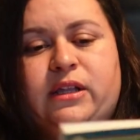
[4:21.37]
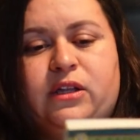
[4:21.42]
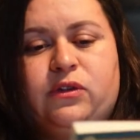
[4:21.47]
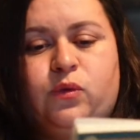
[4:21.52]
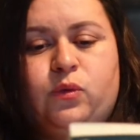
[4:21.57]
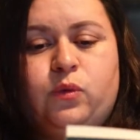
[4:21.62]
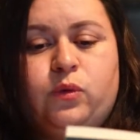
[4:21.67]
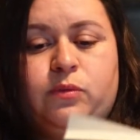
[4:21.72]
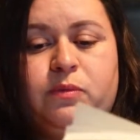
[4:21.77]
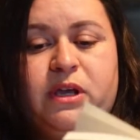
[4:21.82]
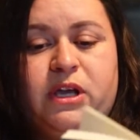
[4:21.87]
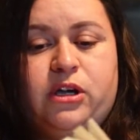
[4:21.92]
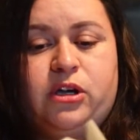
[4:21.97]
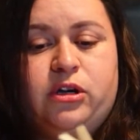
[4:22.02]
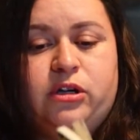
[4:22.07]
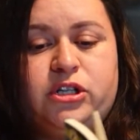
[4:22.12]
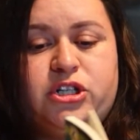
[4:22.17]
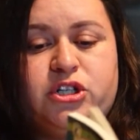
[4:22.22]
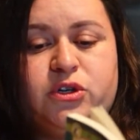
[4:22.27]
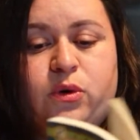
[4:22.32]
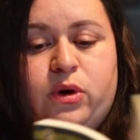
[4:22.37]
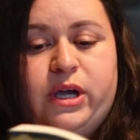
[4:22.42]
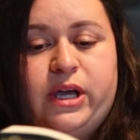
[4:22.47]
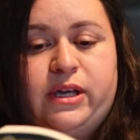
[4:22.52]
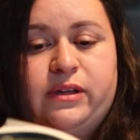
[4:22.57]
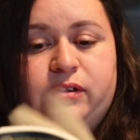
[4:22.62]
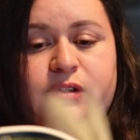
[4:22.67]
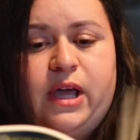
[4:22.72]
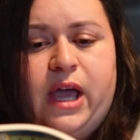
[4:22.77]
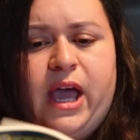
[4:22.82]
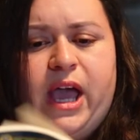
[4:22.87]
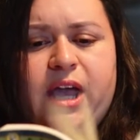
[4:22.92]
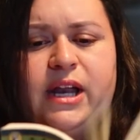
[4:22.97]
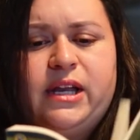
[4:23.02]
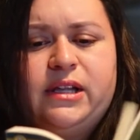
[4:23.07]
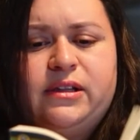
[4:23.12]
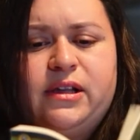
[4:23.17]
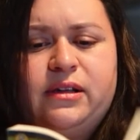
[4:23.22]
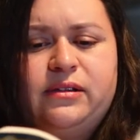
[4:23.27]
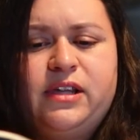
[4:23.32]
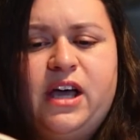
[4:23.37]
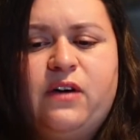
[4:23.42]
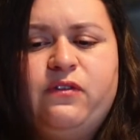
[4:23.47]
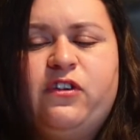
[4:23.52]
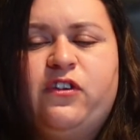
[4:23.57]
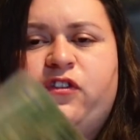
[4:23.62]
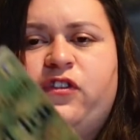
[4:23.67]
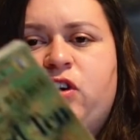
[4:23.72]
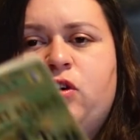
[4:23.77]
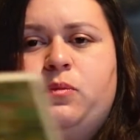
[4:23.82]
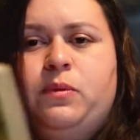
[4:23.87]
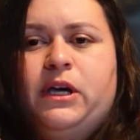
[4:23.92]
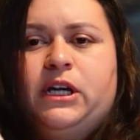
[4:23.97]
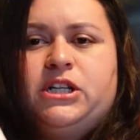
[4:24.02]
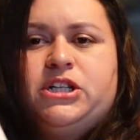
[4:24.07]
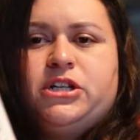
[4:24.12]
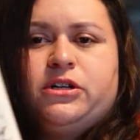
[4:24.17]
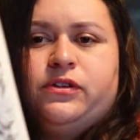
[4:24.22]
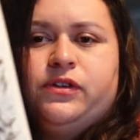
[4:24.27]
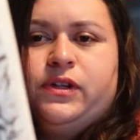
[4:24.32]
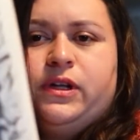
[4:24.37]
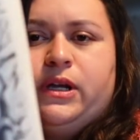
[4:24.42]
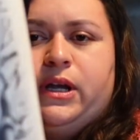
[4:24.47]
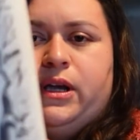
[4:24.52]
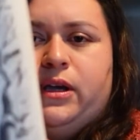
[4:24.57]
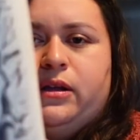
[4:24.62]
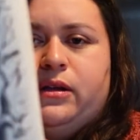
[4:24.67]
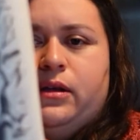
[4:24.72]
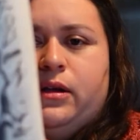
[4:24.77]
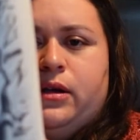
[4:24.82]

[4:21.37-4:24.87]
this one would be a good choice. And it does have a few pictures in it.